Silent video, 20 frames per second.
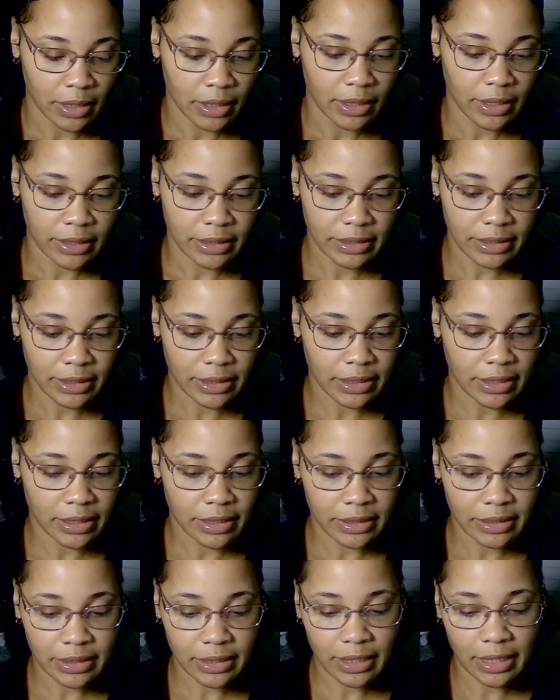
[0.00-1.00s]
It's
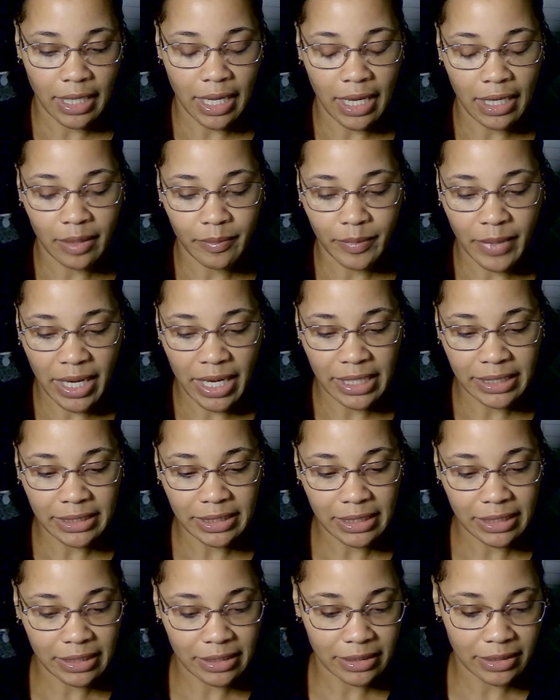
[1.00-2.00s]
it's a lot of
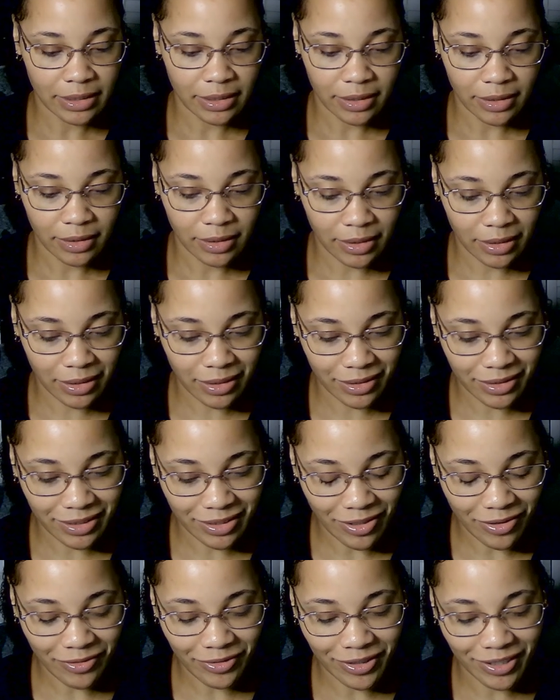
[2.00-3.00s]
masculines here.
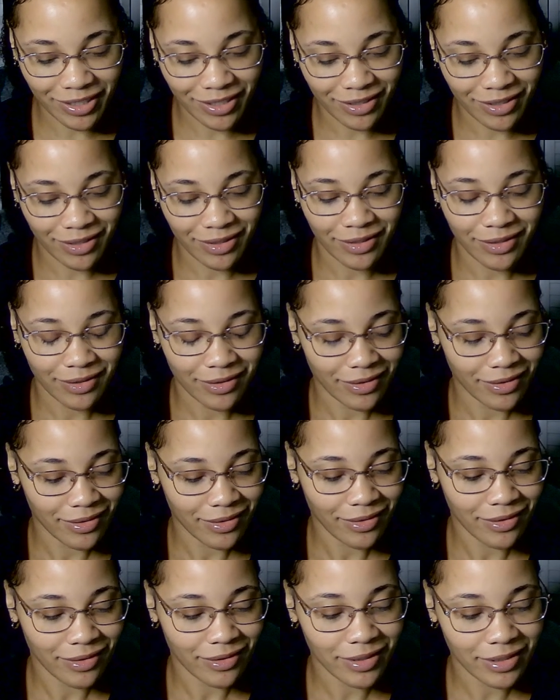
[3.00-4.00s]
Sorry
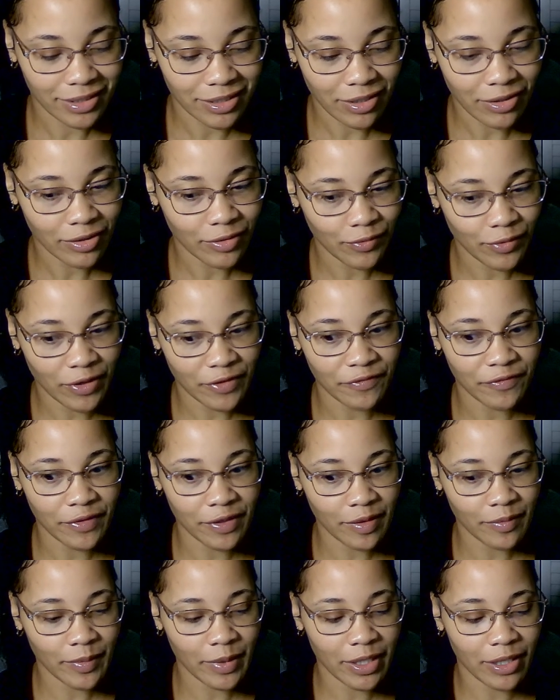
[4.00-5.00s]
only one
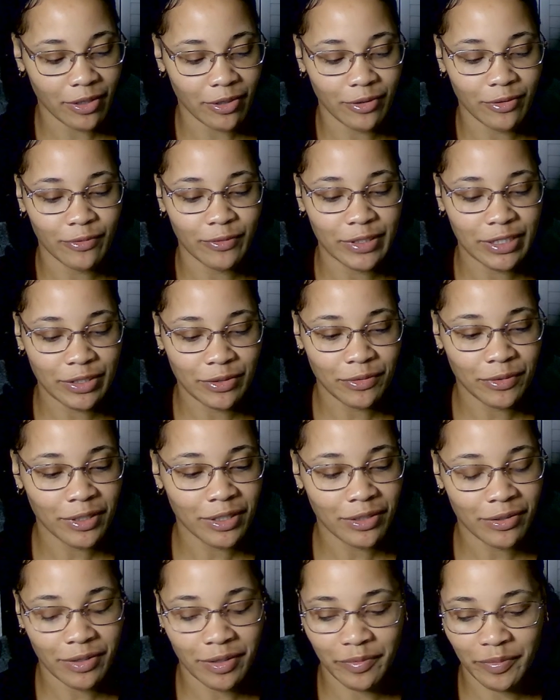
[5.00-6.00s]
female. What's
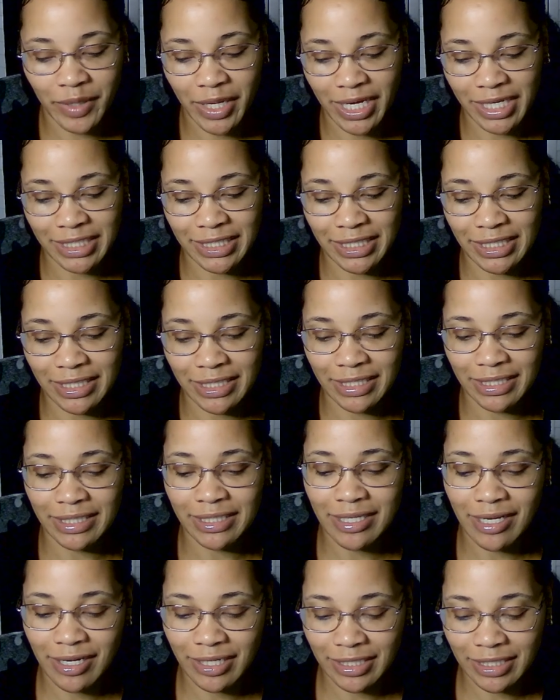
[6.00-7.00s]
going on, Pisces?
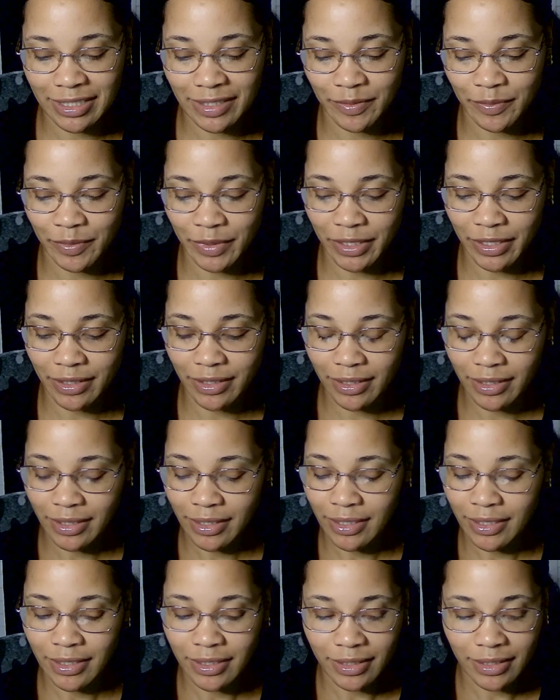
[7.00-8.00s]
Talk to me.
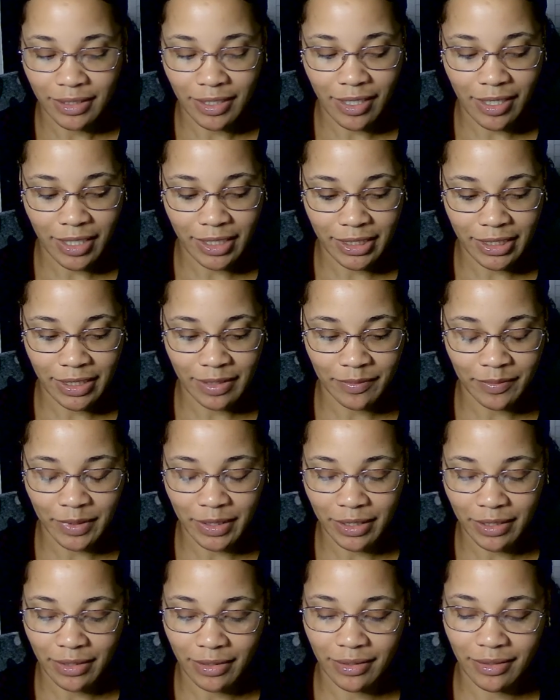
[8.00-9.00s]
Talk to
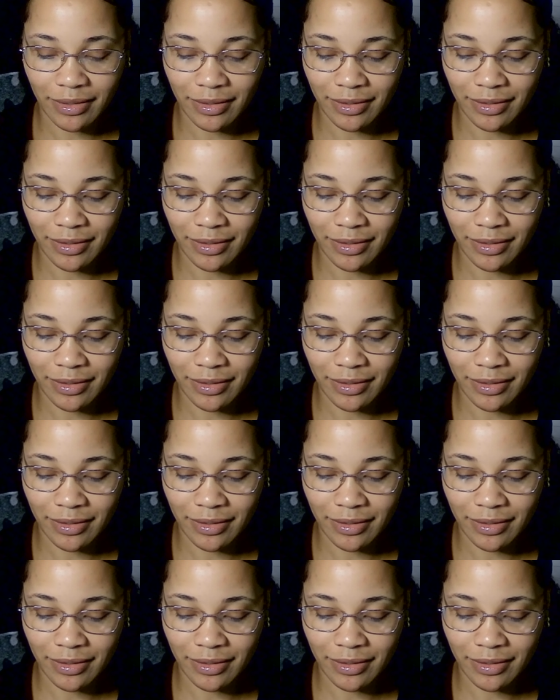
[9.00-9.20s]
me.